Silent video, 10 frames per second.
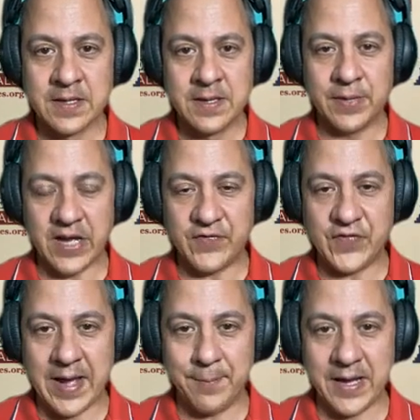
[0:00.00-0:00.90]
but I
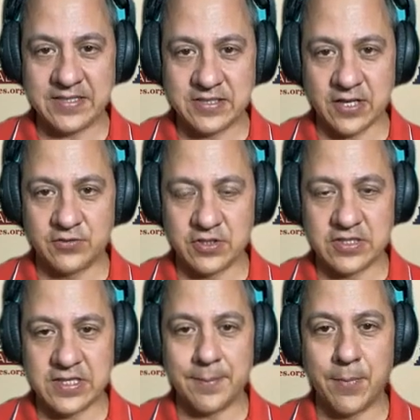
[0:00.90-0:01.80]
found myself just
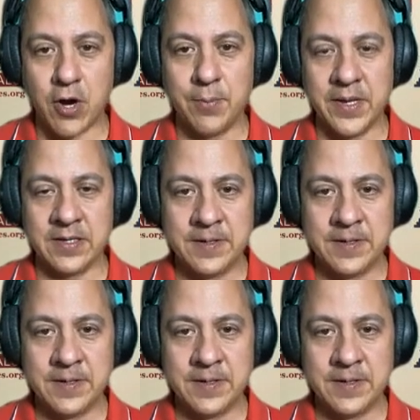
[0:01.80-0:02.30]
in the moment